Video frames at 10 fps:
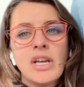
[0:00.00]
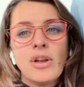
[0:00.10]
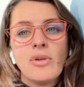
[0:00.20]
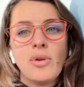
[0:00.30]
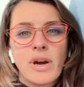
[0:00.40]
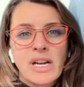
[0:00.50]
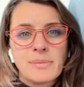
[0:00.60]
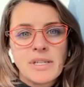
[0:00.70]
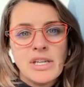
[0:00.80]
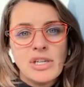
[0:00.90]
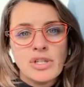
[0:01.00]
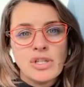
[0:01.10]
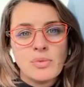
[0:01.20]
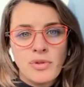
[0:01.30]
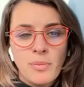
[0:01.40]
you know, your
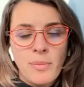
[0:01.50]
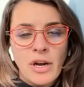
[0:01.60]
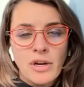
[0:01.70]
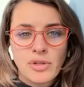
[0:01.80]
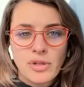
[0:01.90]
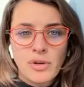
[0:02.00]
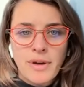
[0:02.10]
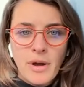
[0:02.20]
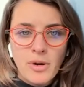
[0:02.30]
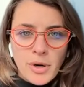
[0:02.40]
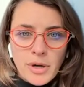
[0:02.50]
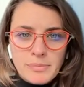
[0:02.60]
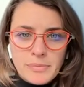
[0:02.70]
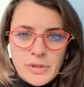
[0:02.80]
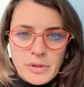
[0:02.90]
expectations with your manager or your counterpart.
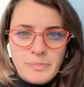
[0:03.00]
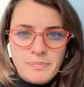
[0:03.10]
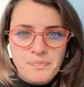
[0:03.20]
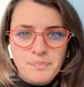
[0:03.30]
So,